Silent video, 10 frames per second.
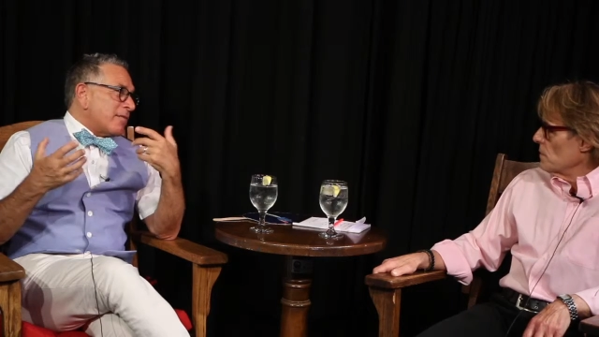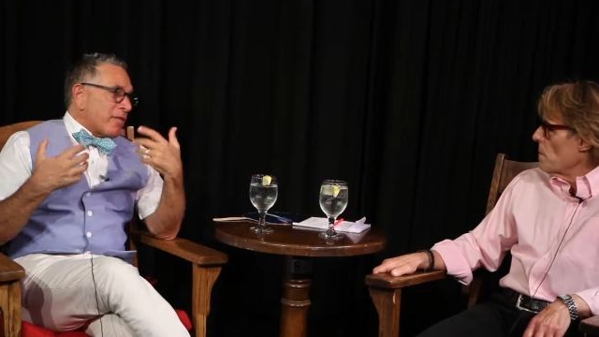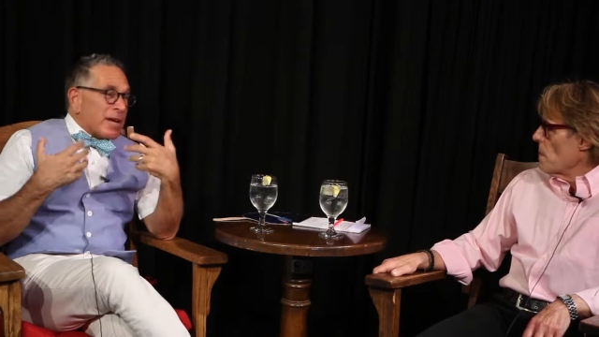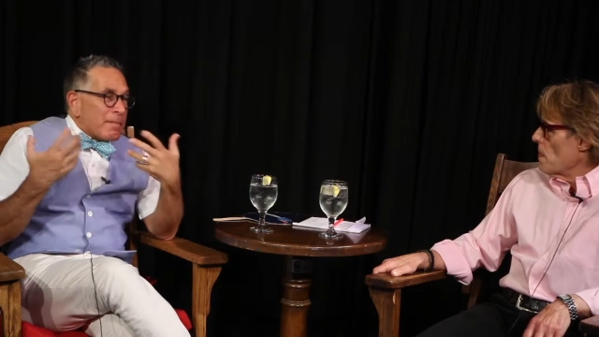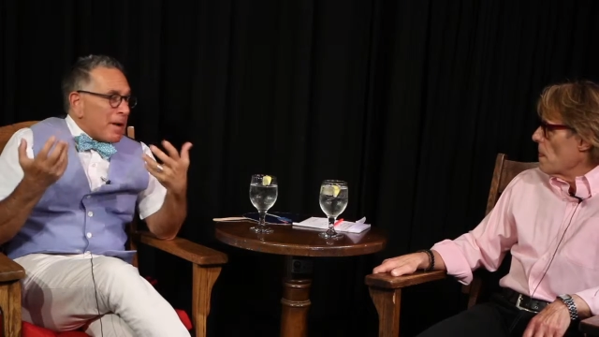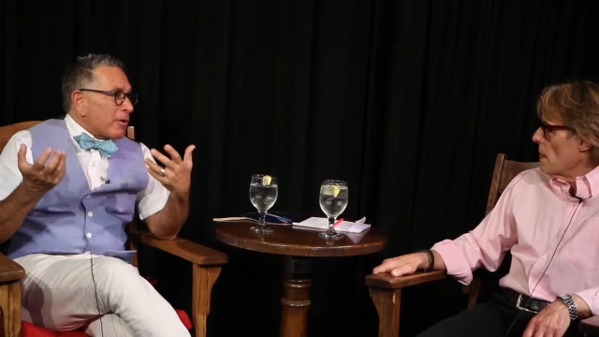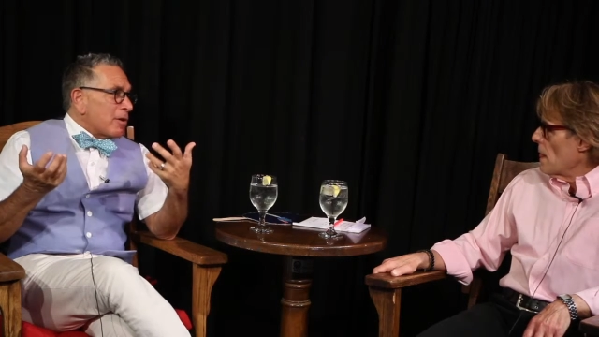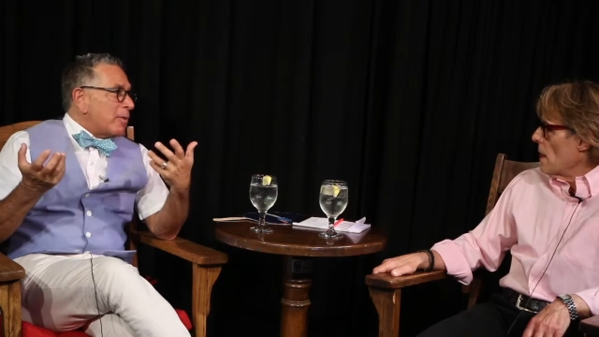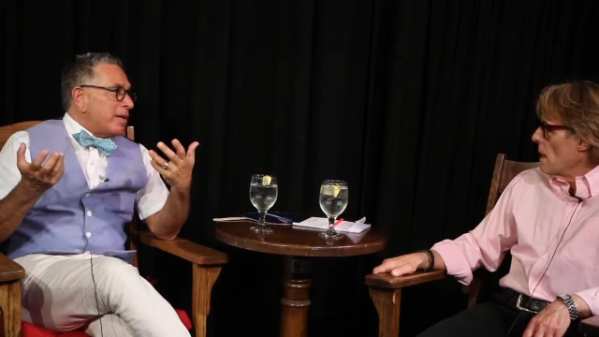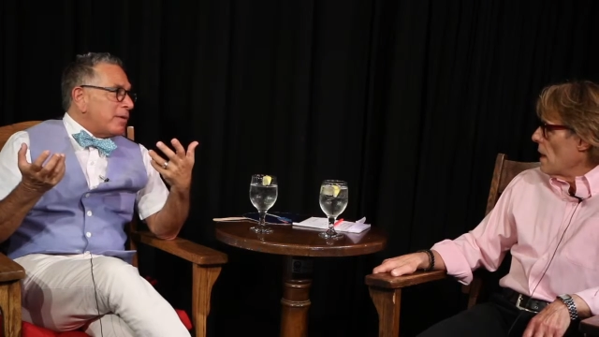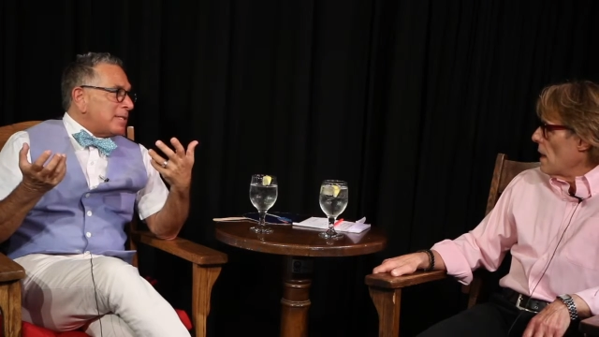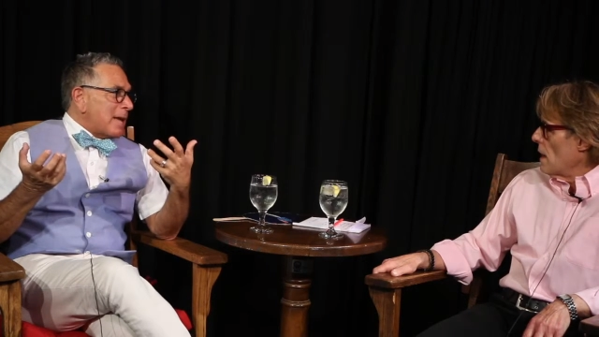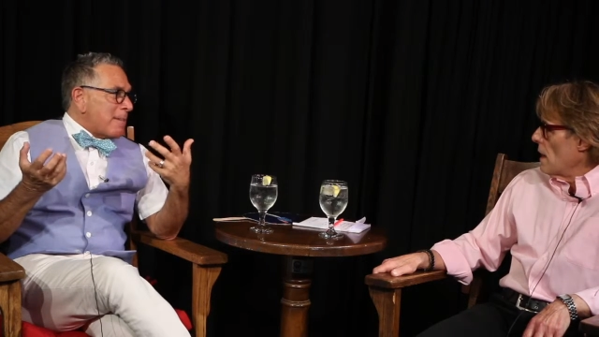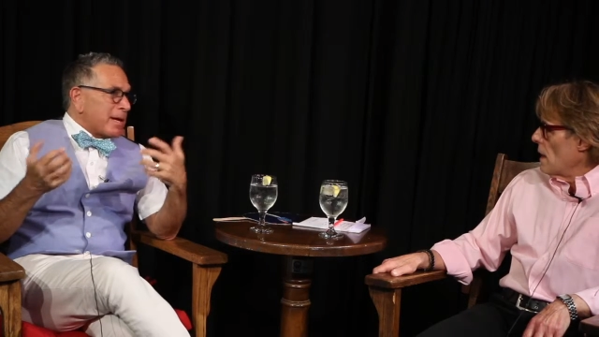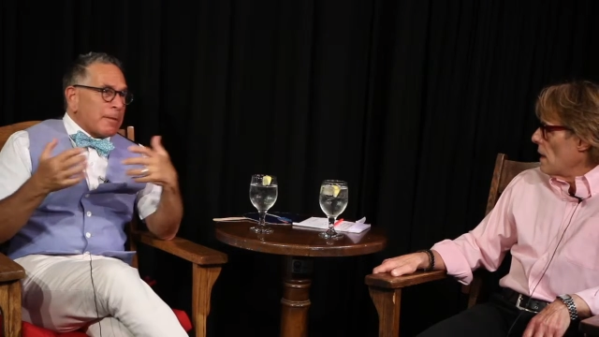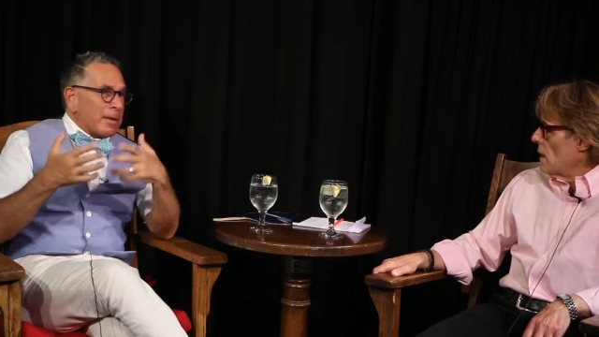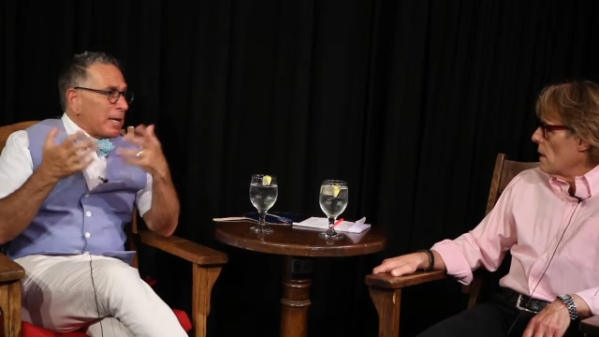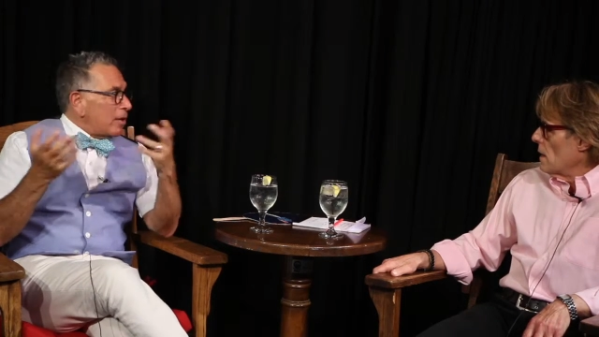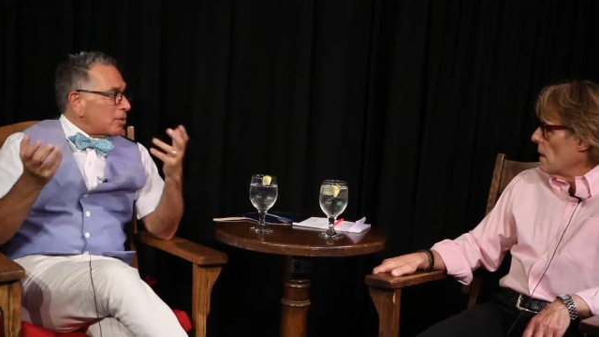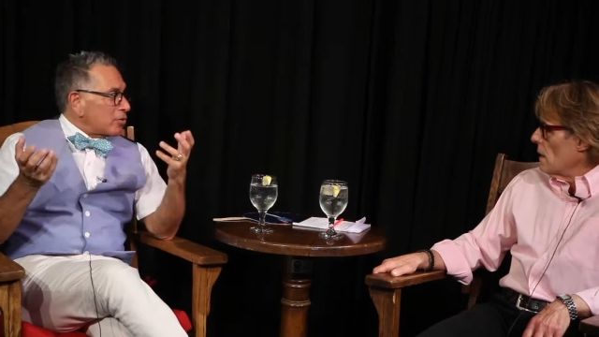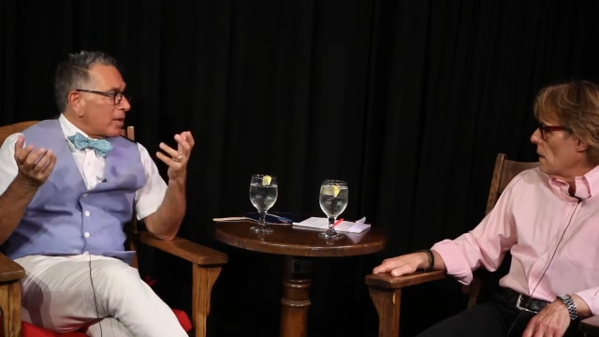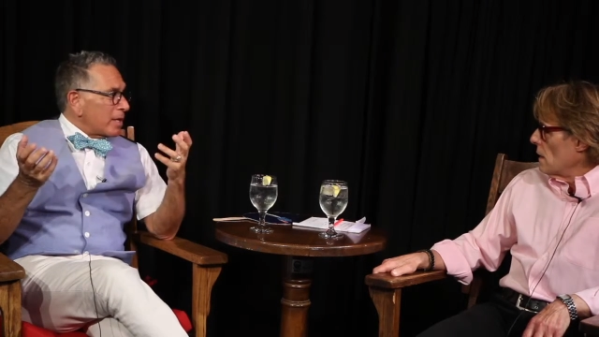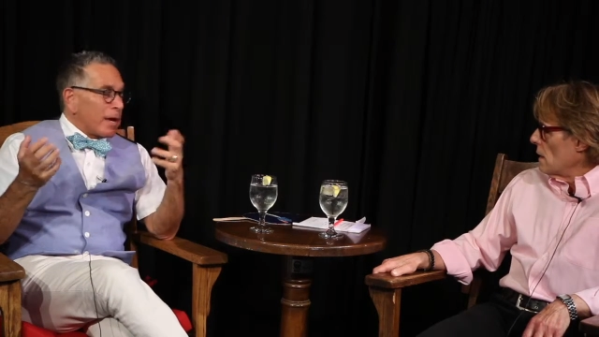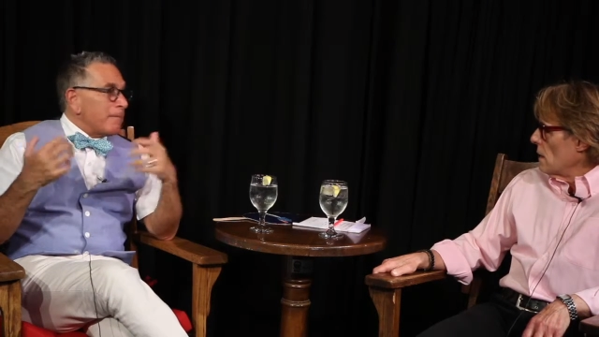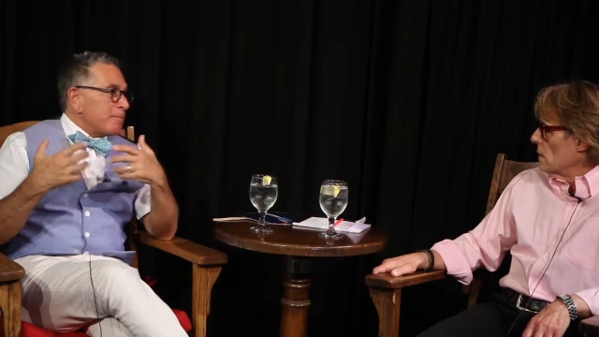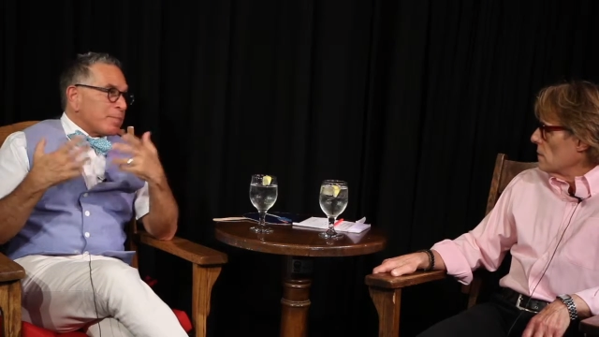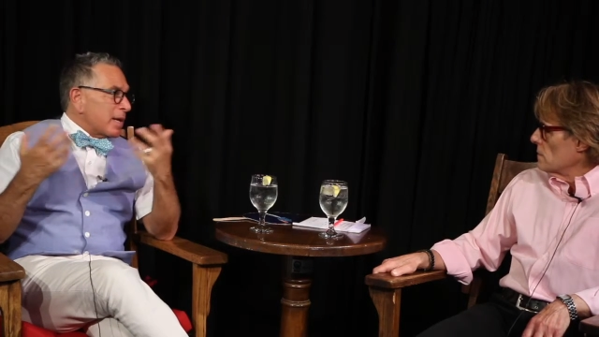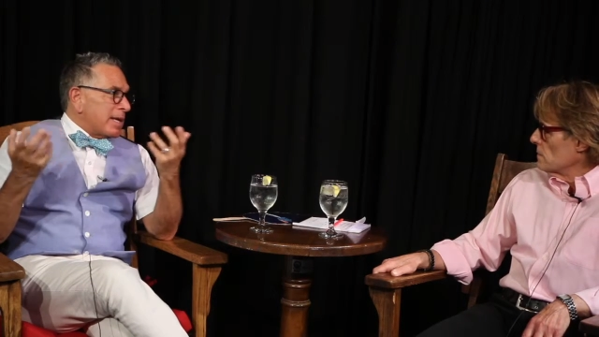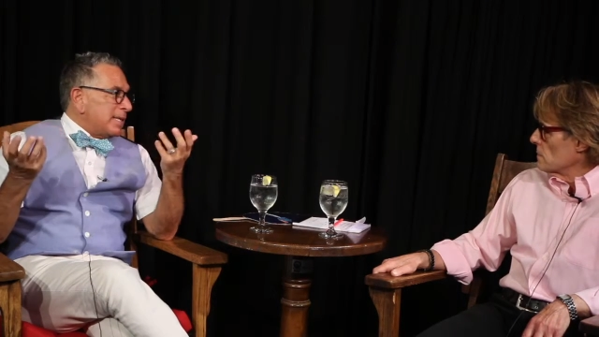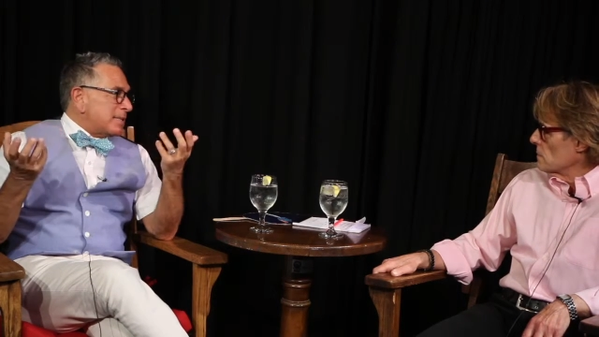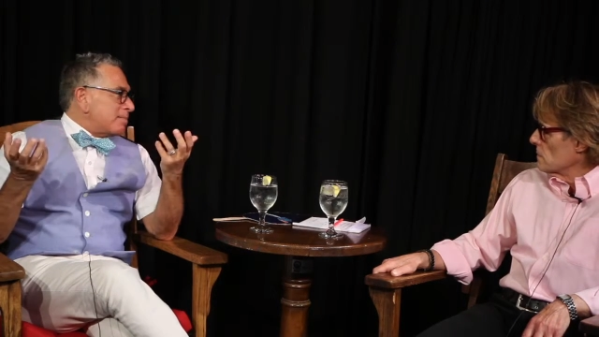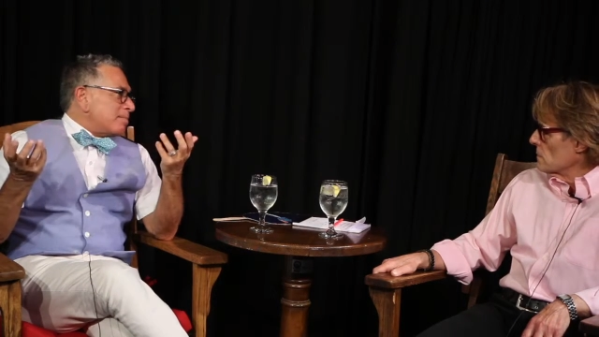Speaker 1: For, in America, we know Dame Edna, but in Australia, he's